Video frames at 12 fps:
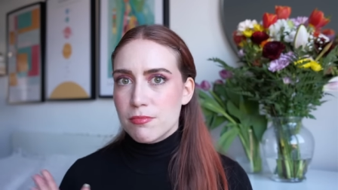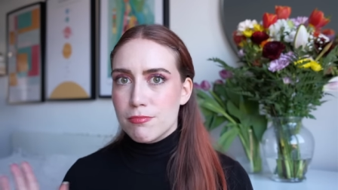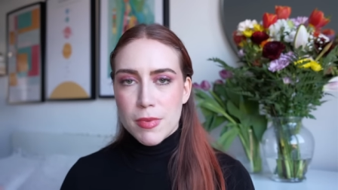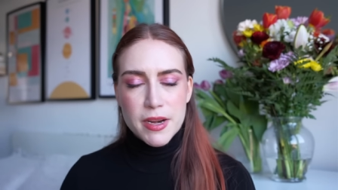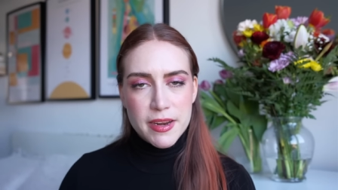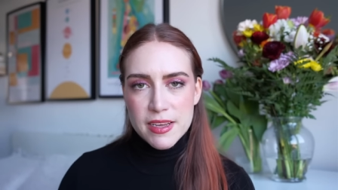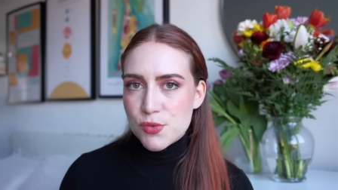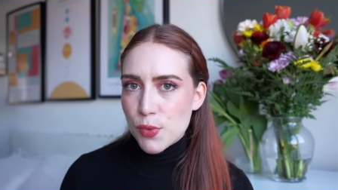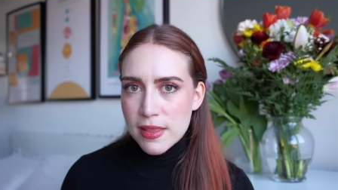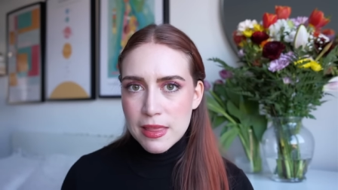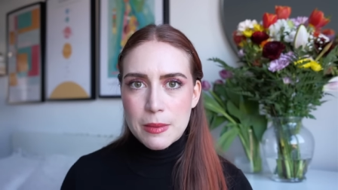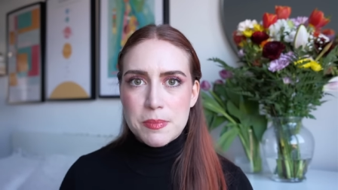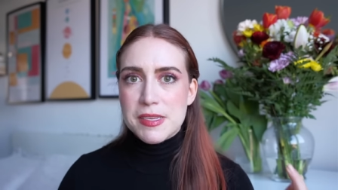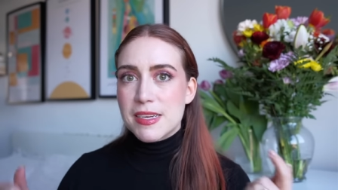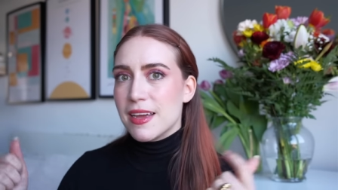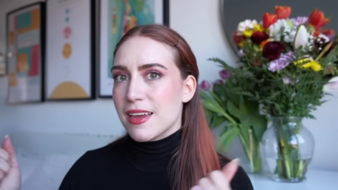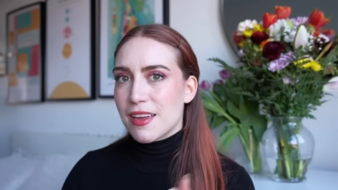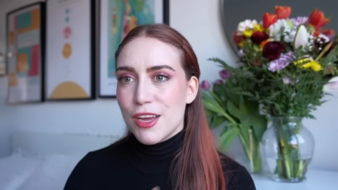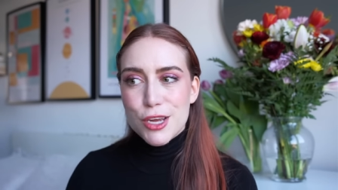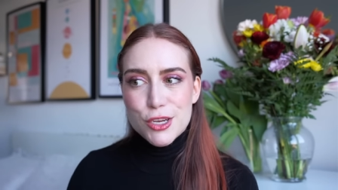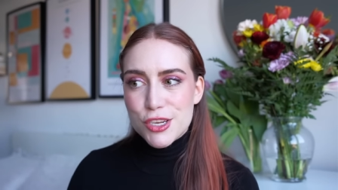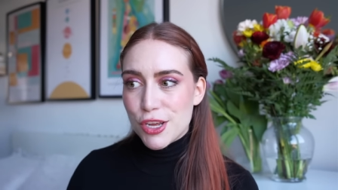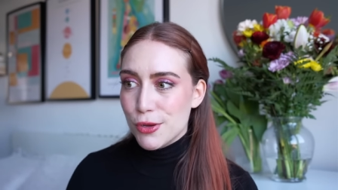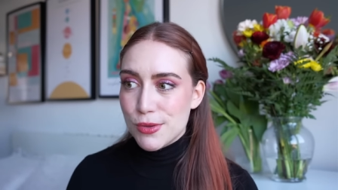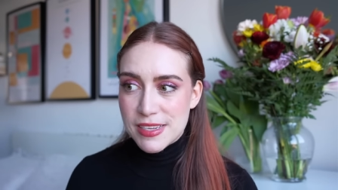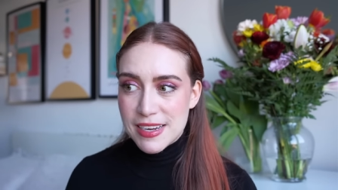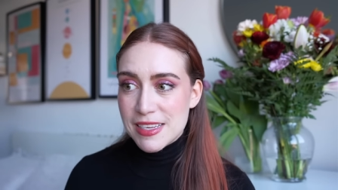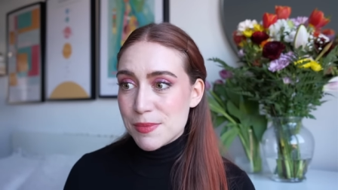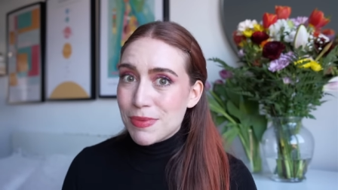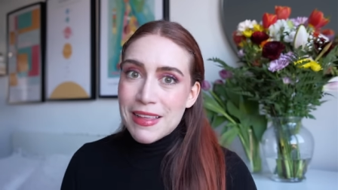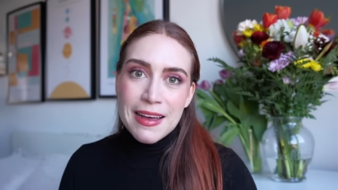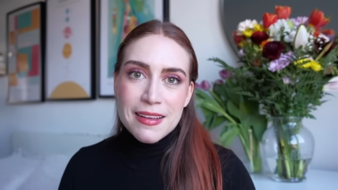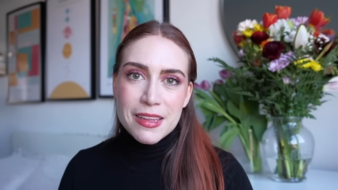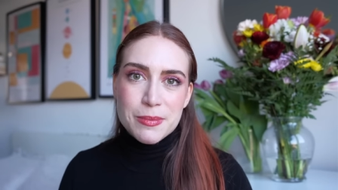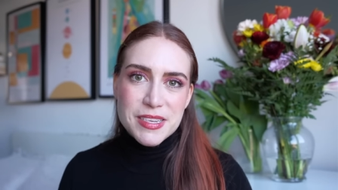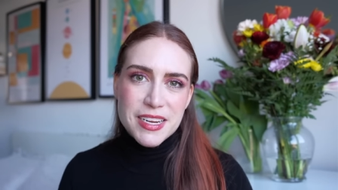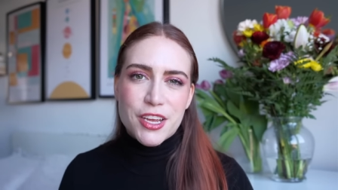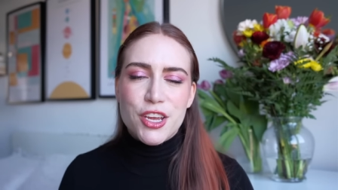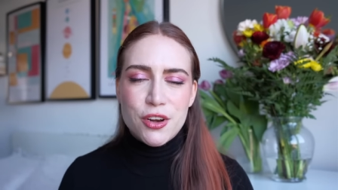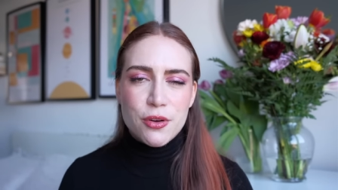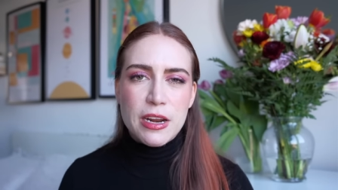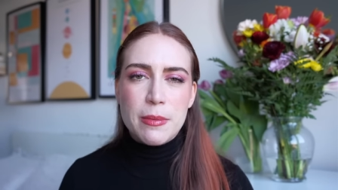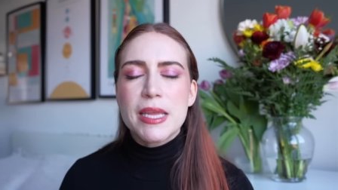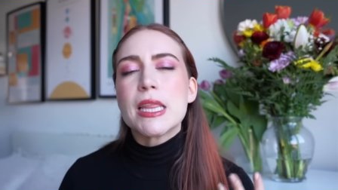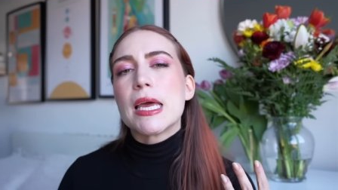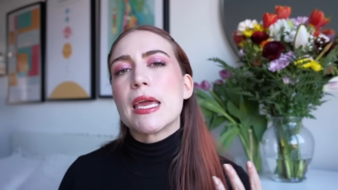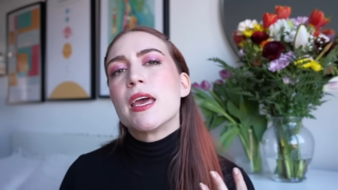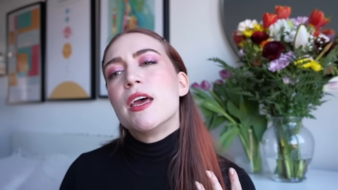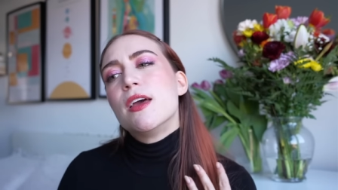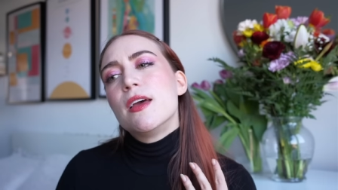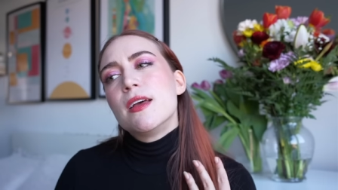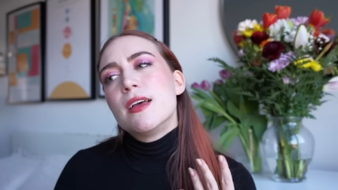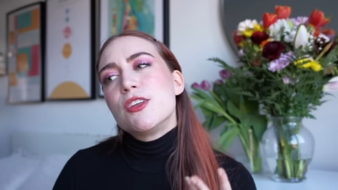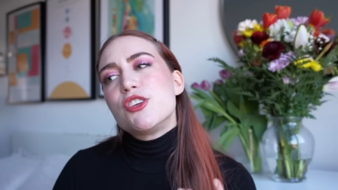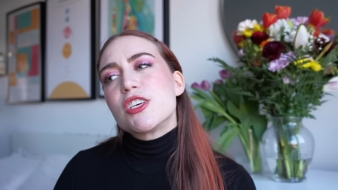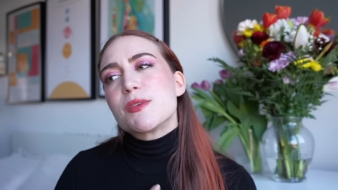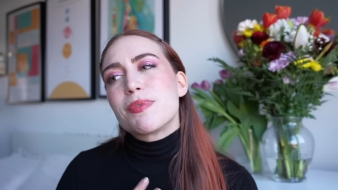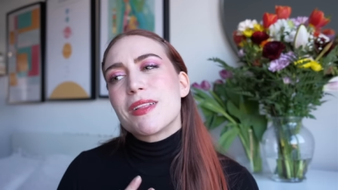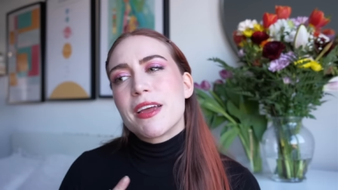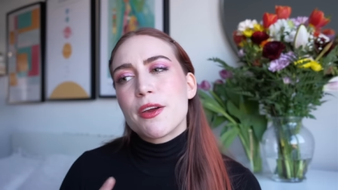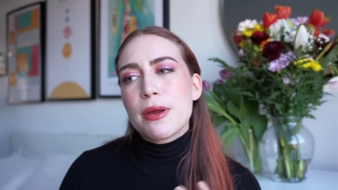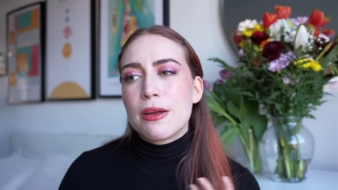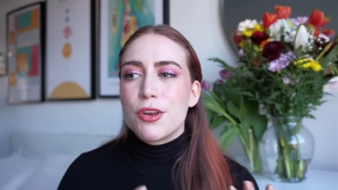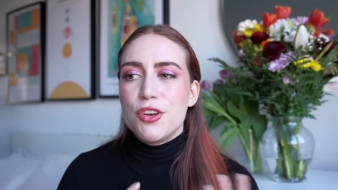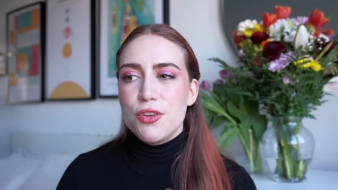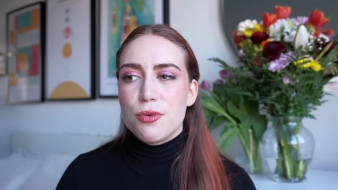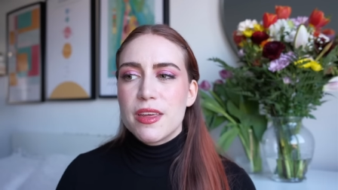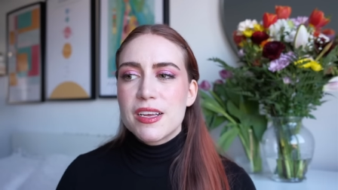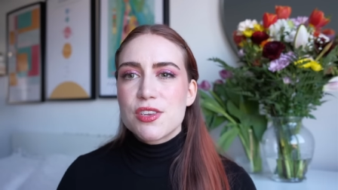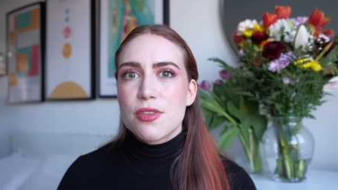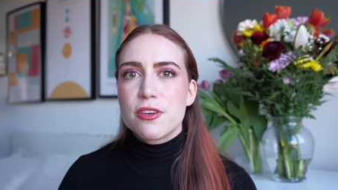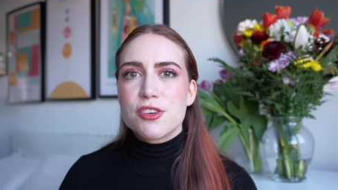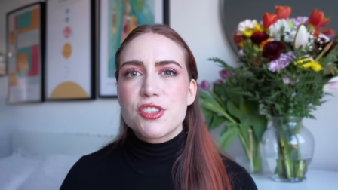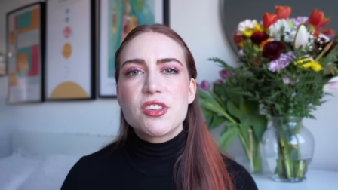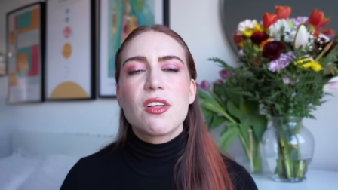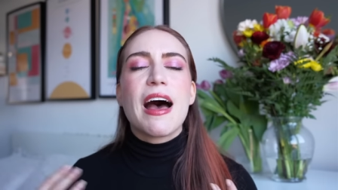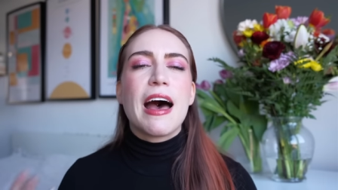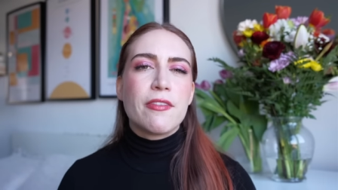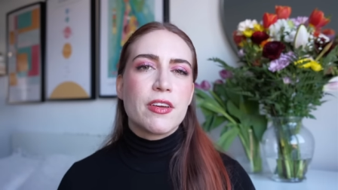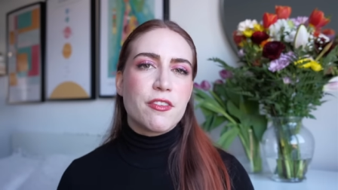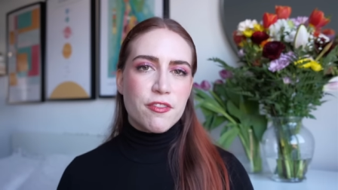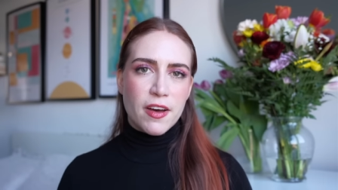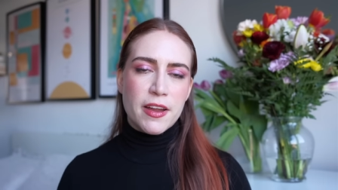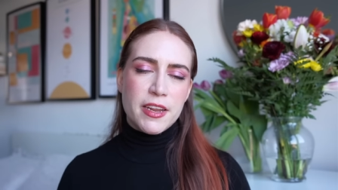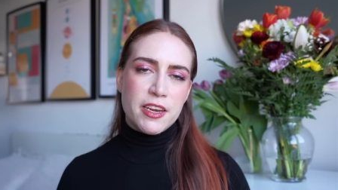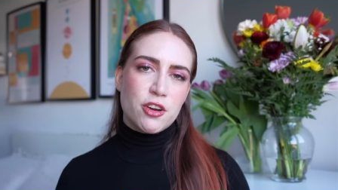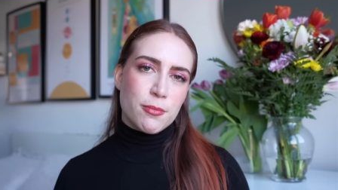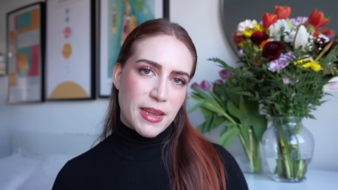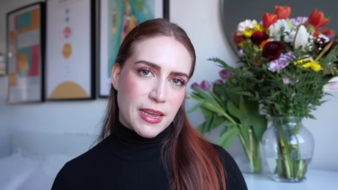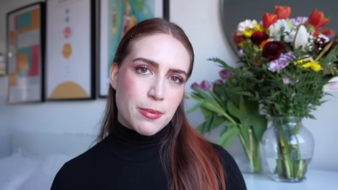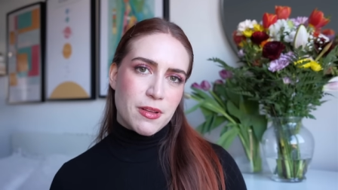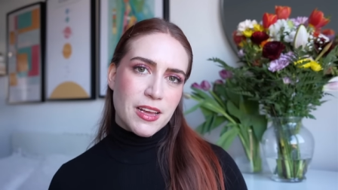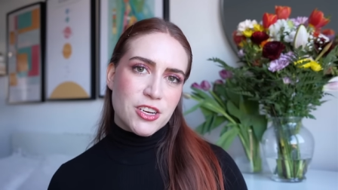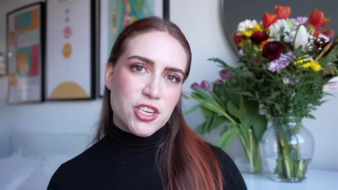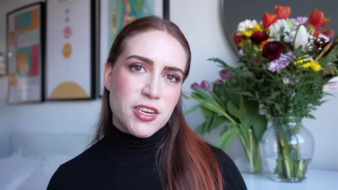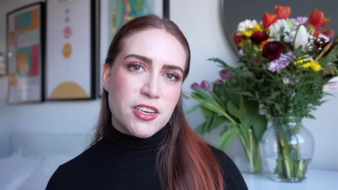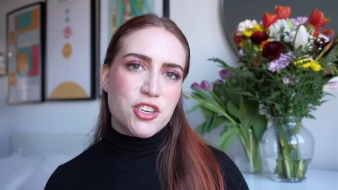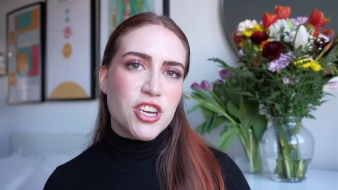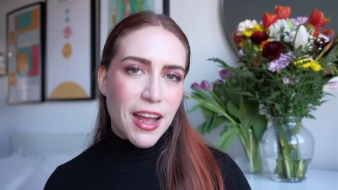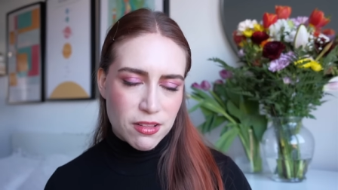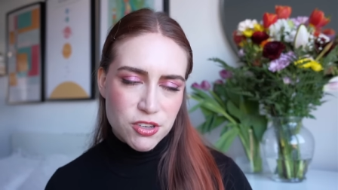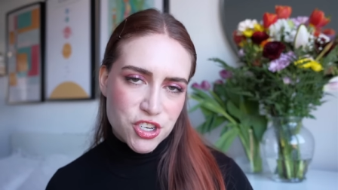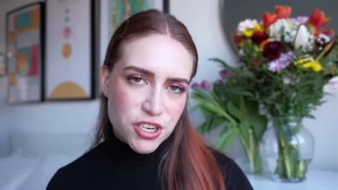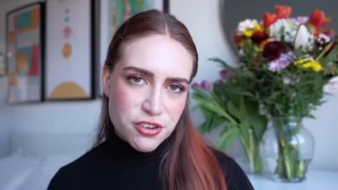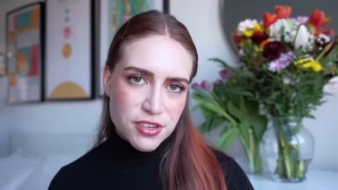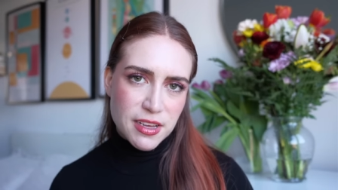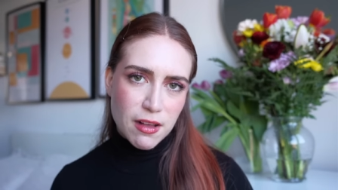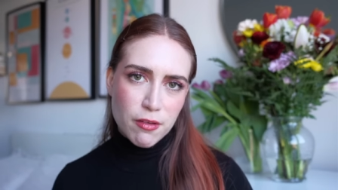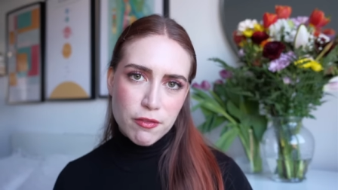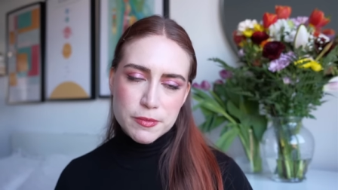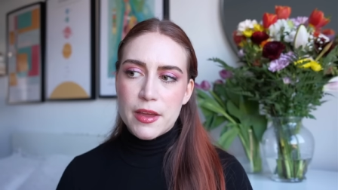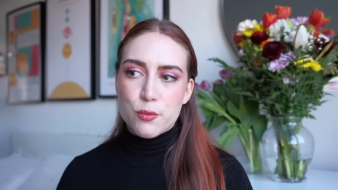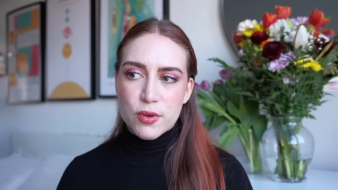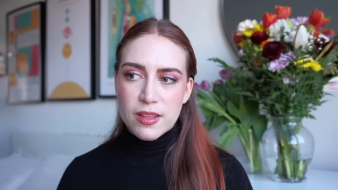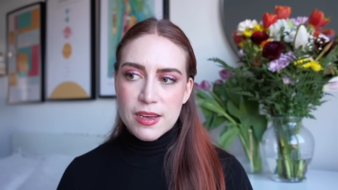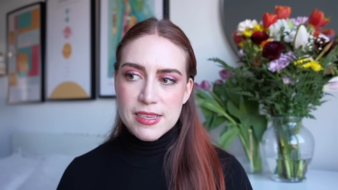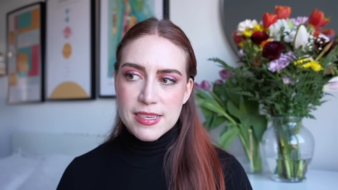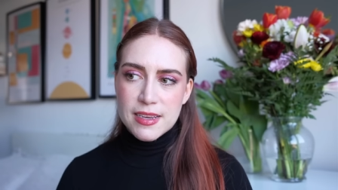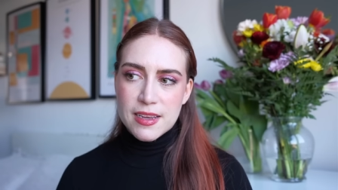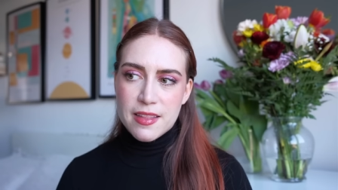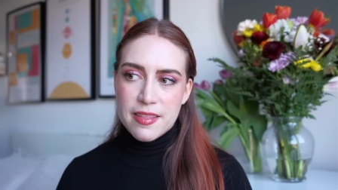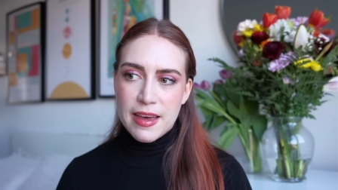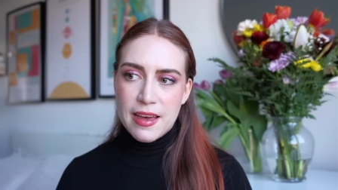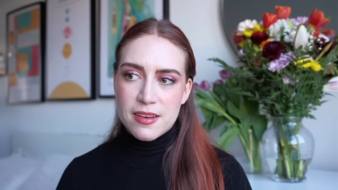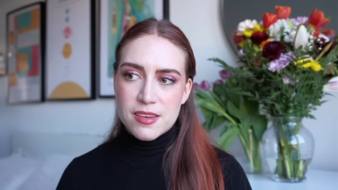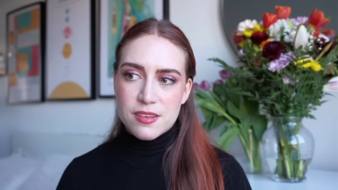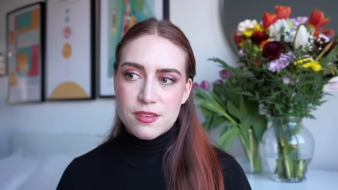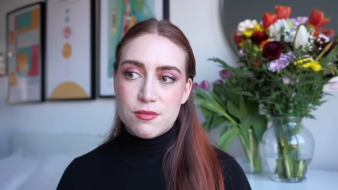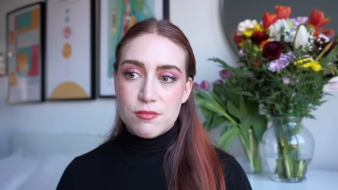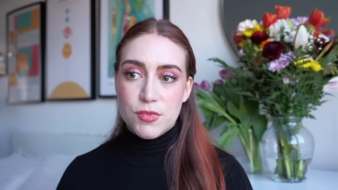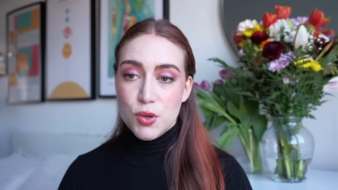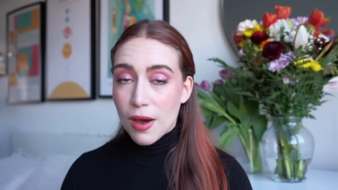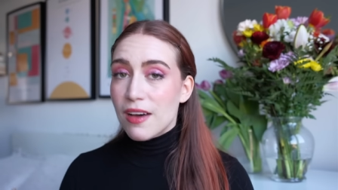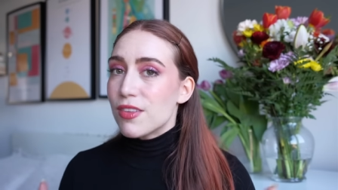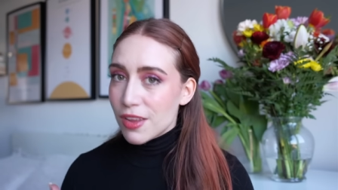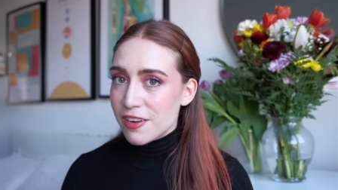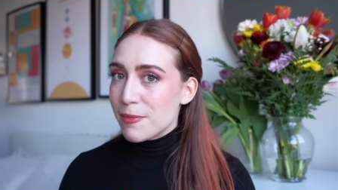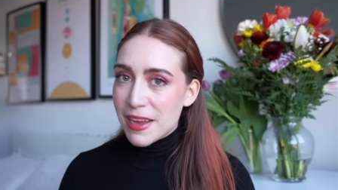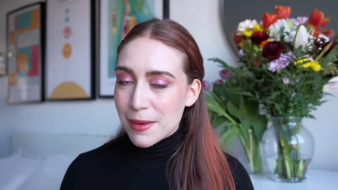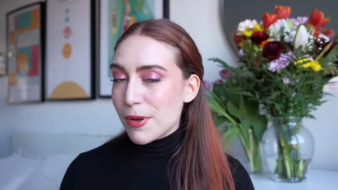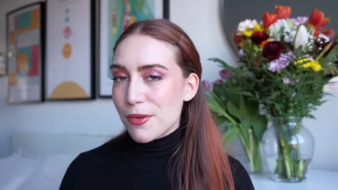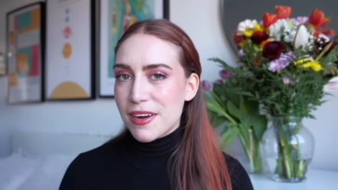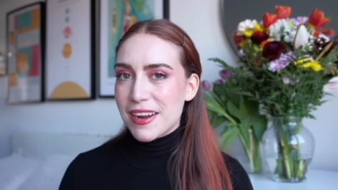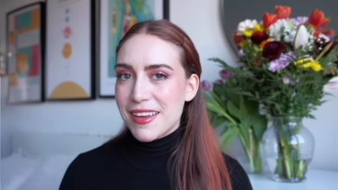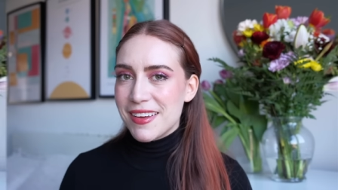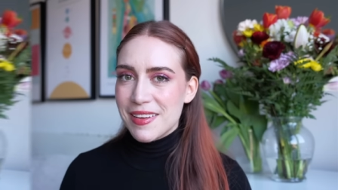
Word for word: Monday's red lipstick, Tuesday's black lipstick. You know what I mean? Like, just play around and do things so that you're still having fun in your makeup collection and challenging yourself and realizing that you have a lot of makeup already.